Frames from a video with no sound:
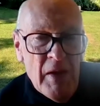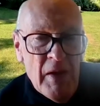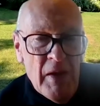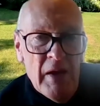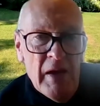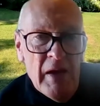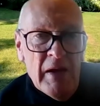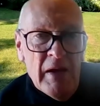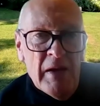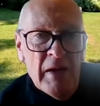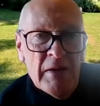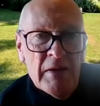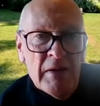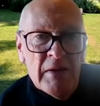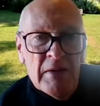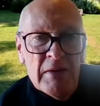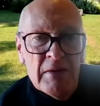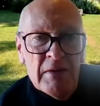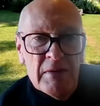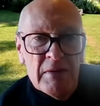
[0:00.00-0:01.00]

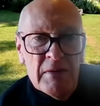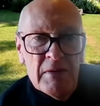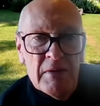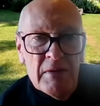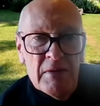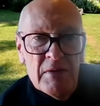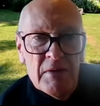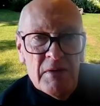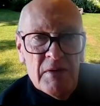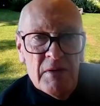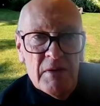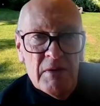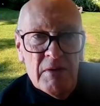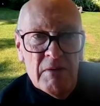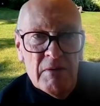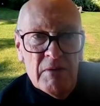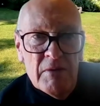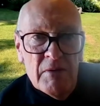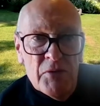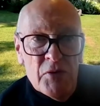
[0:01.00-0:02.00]
And
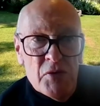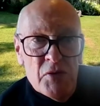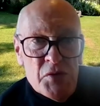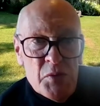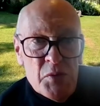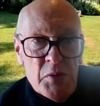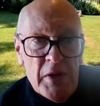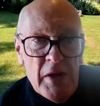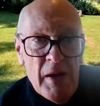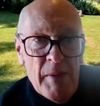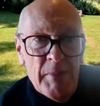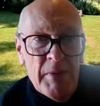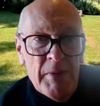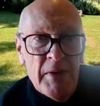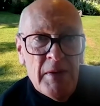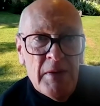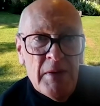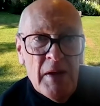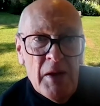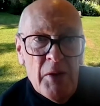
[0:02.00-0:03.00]
the views will come
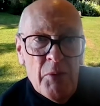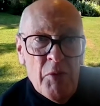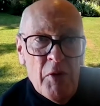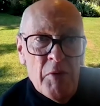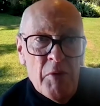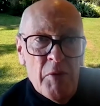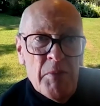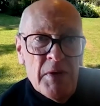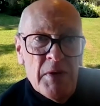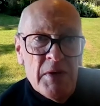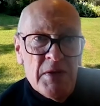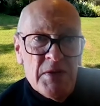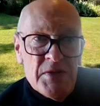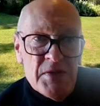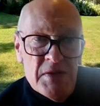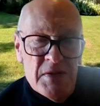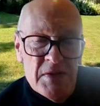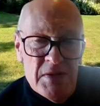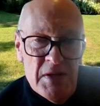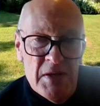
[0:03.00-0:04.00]
in, they won't be as
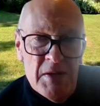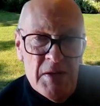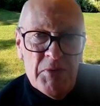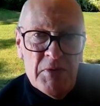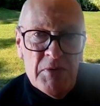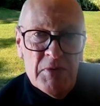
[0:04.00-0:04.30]
in-depth